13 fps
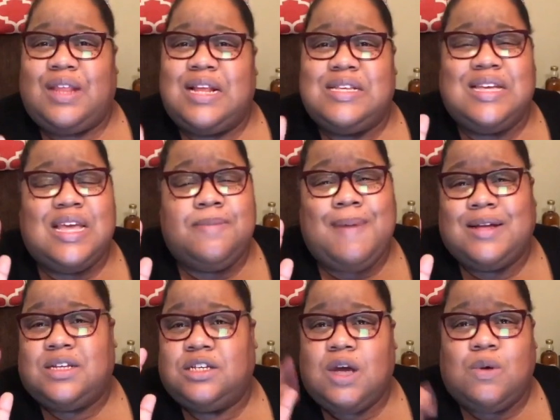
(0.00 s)
to get
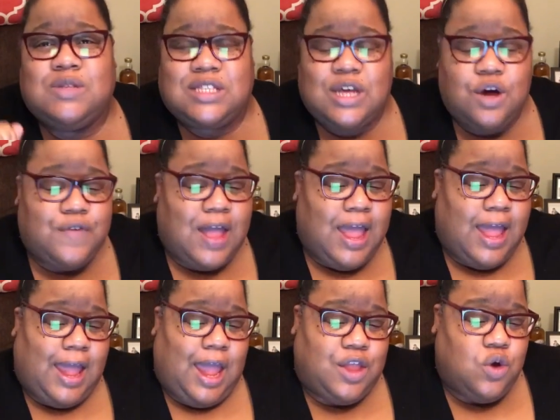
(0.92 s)
back to yourself
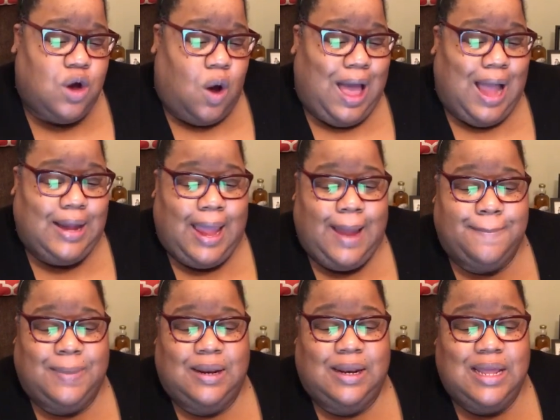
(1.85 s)
and you going i
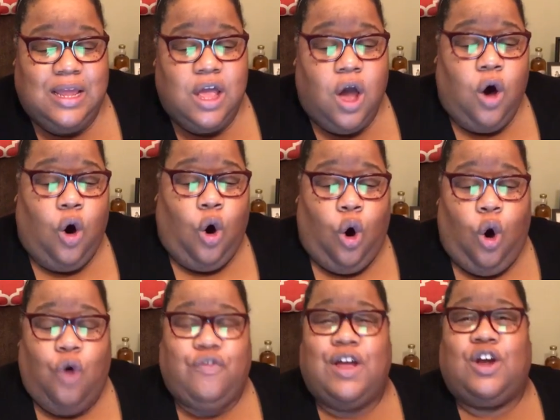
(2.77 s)
can't believe
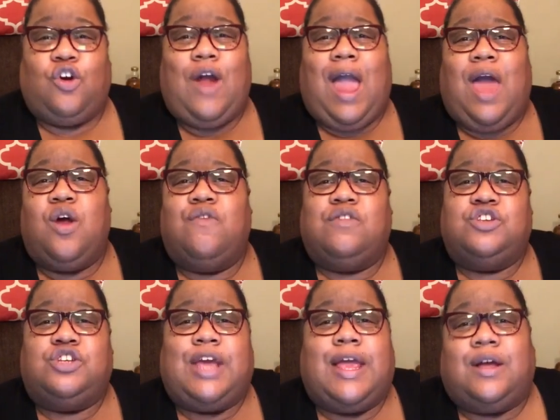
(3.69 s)
over here crying over
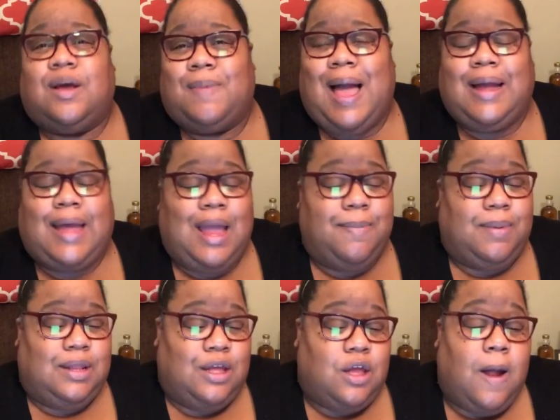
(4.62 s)
jacob i can't
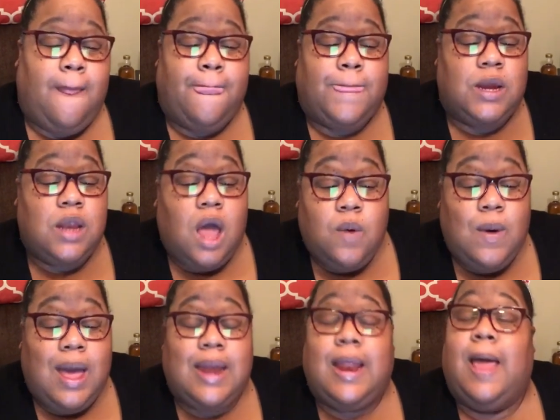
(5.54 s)
believe you know
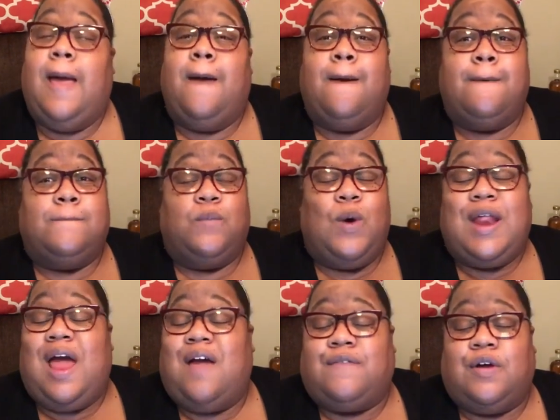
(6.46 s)
what
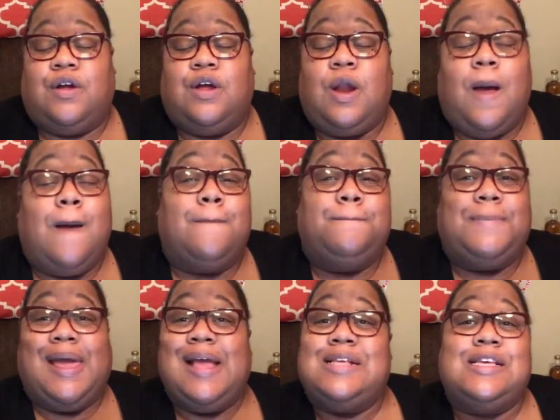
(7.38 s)
whatever you know,
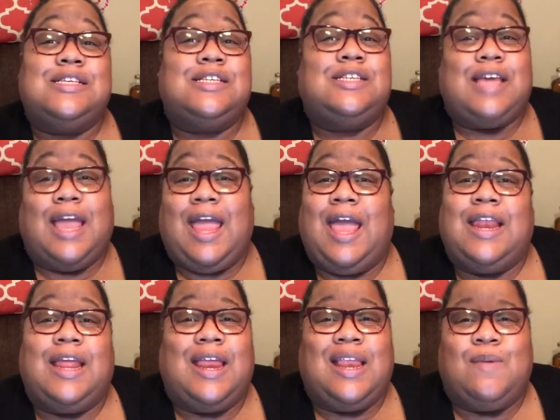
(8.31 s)
basie's
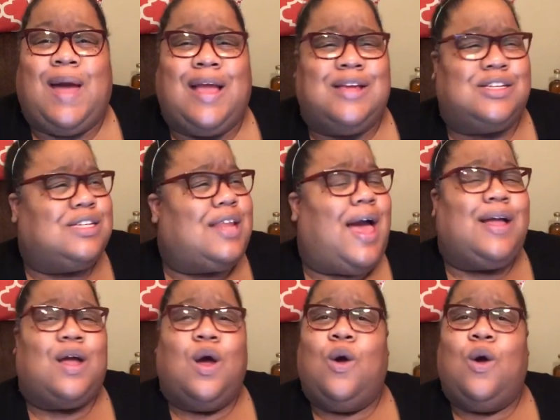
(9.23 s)
dead anyway she's like